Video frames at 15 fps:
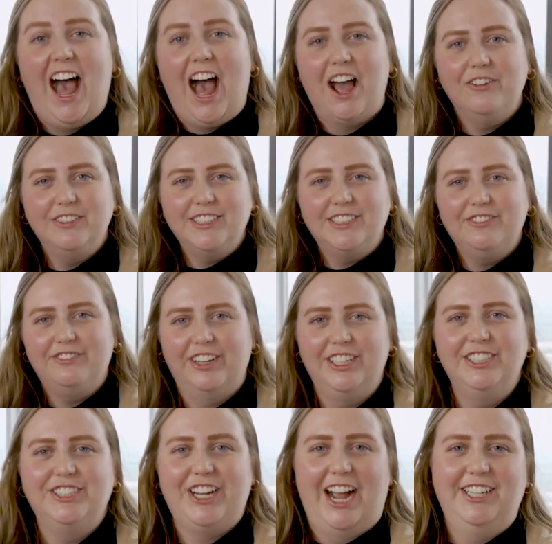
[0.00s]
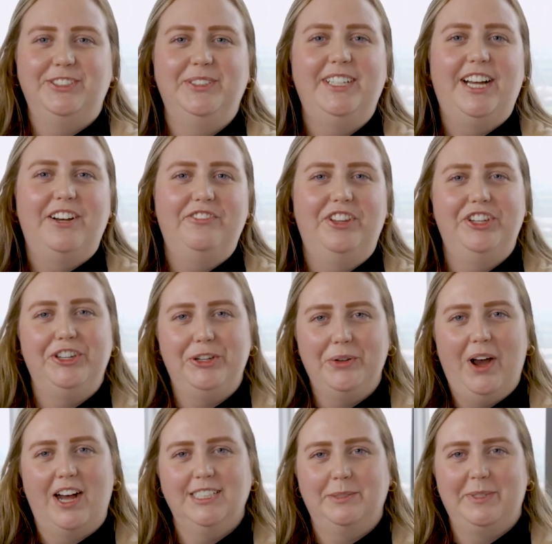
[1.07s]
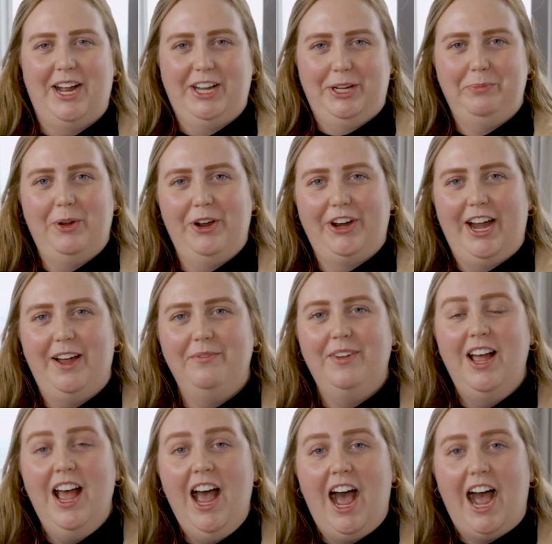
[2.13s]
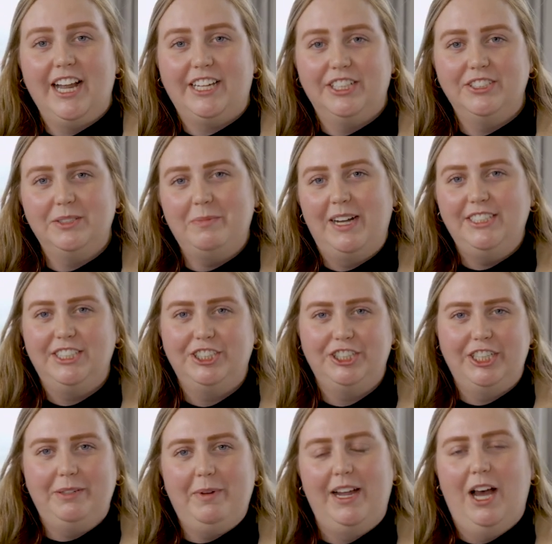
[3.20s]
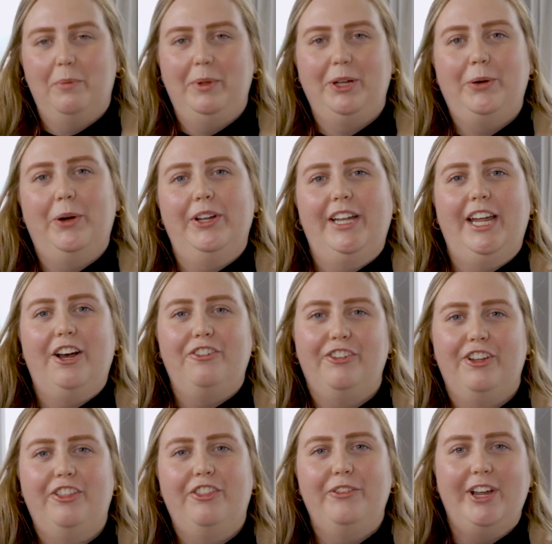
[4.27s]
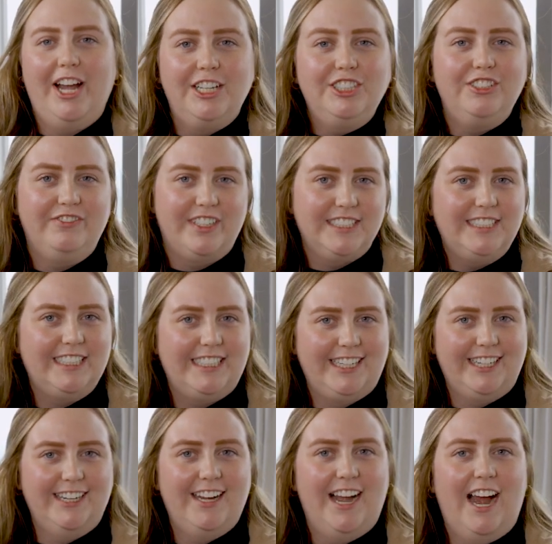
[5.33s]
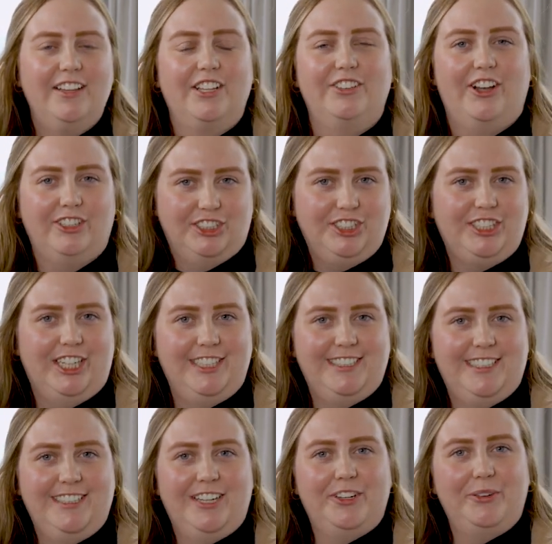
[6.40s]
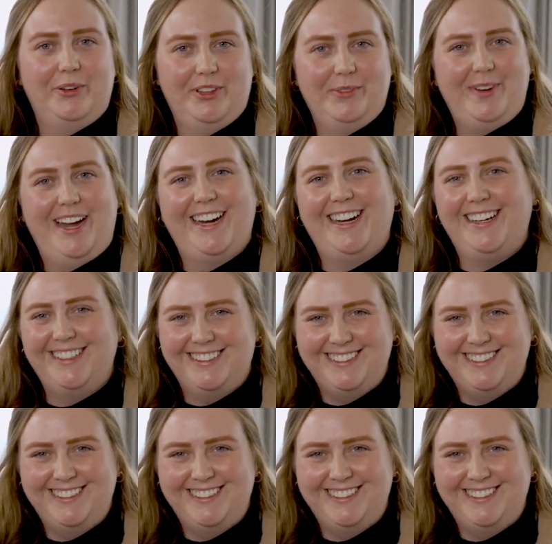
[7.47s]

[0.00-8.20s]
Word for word: I was the first graduate of the new hospitality program. I used my degree by helping coordinate over 300 events a year at the largest Sheraton in North America.